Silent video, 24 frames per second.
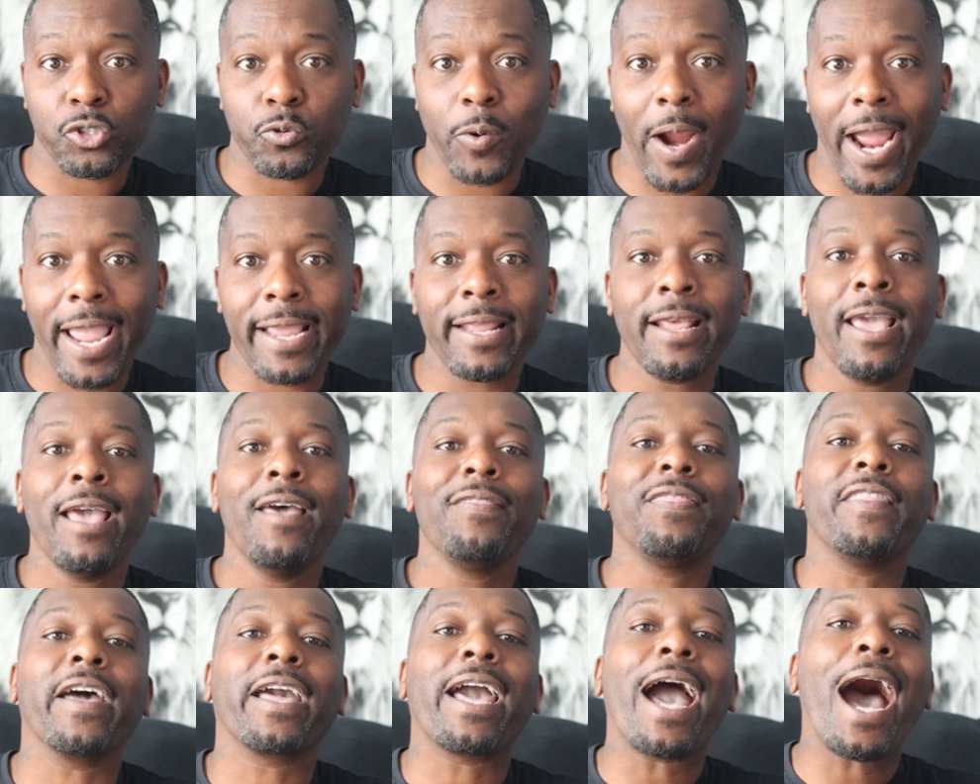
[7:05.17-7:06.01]
right?
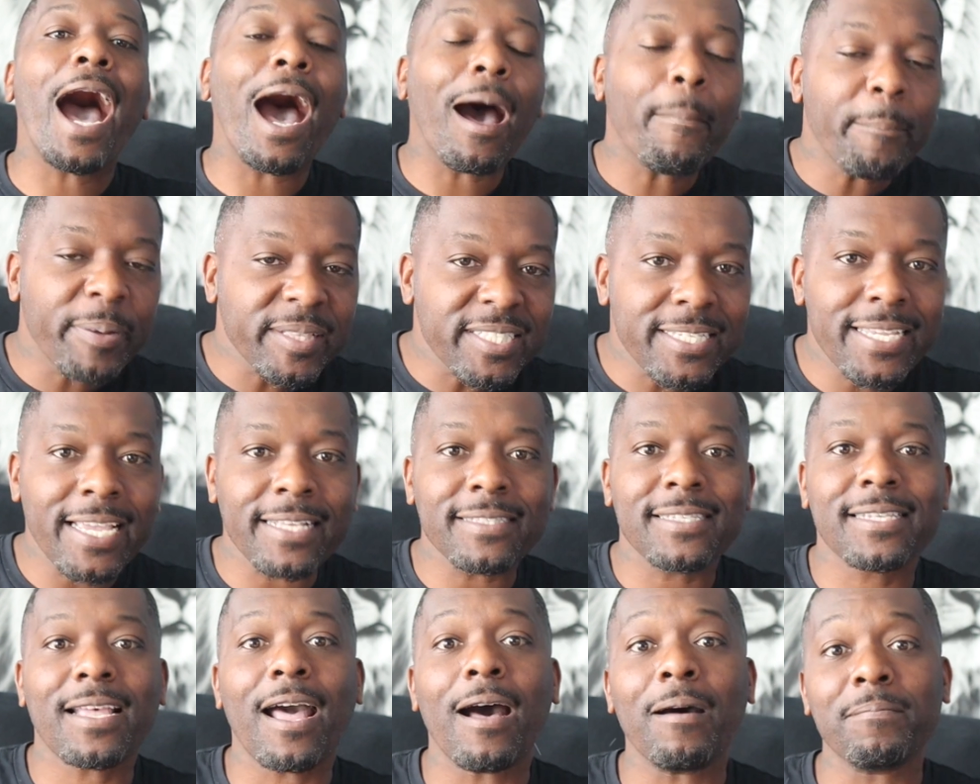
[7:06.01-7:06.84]
The
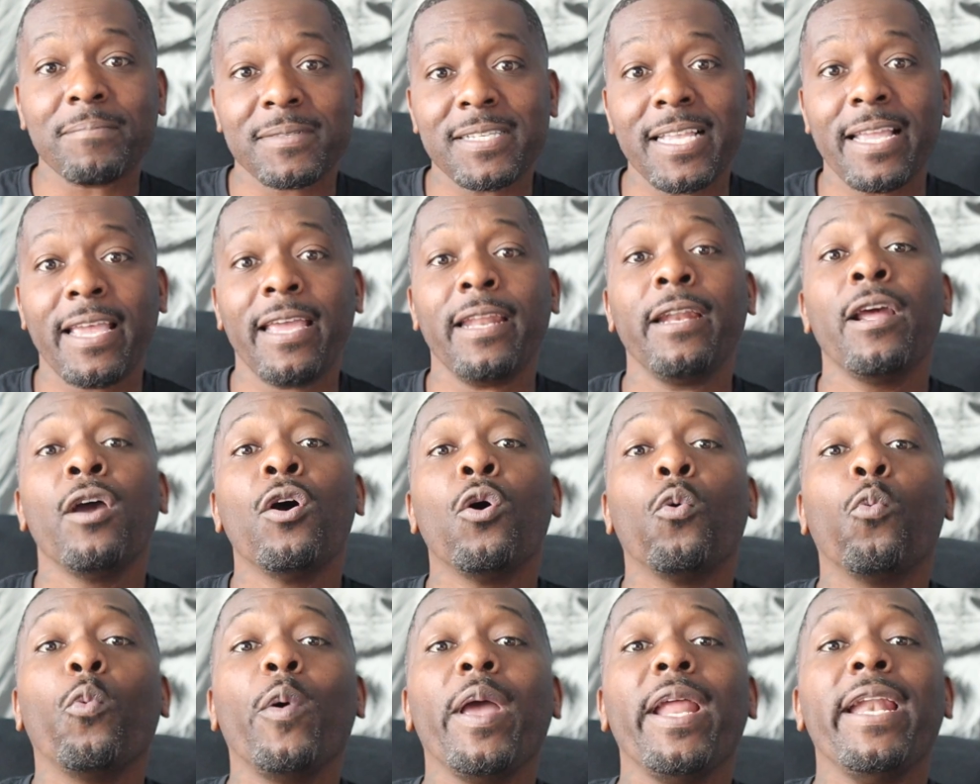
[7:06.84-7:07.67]
competence comes in
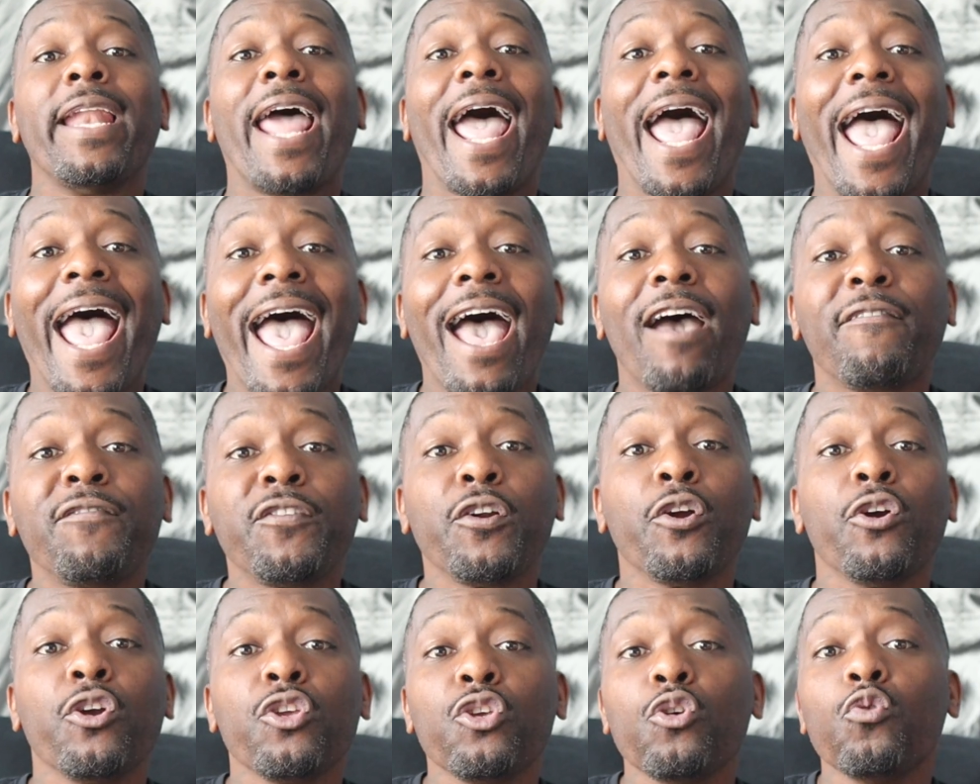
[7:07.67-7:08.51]
when,
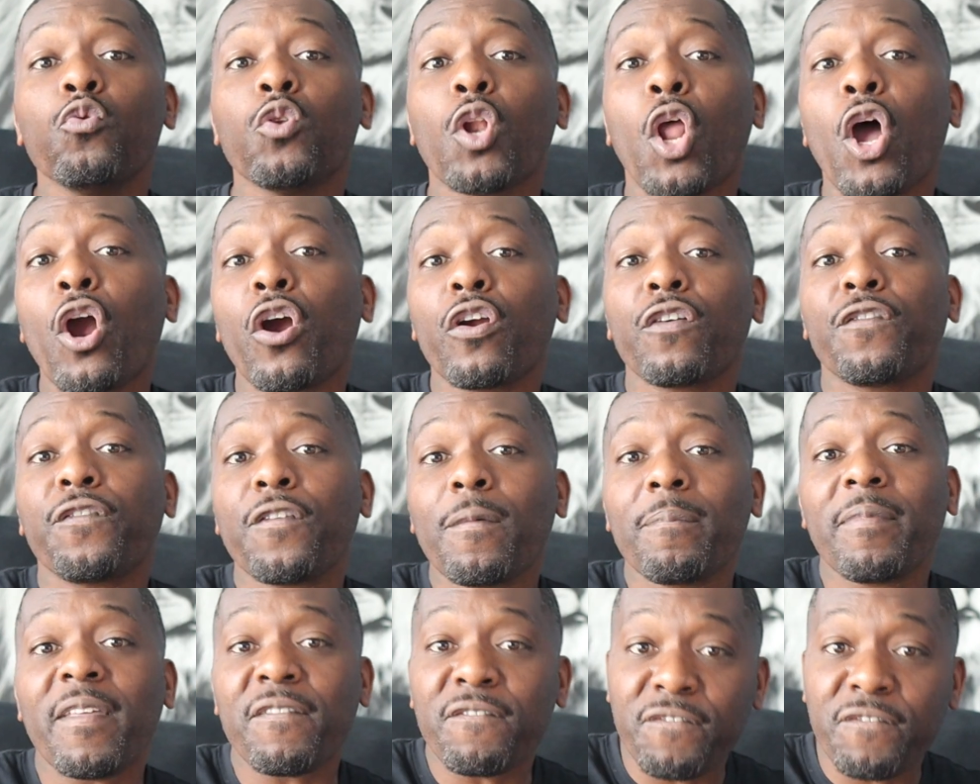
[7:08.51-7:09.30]
after you learn from the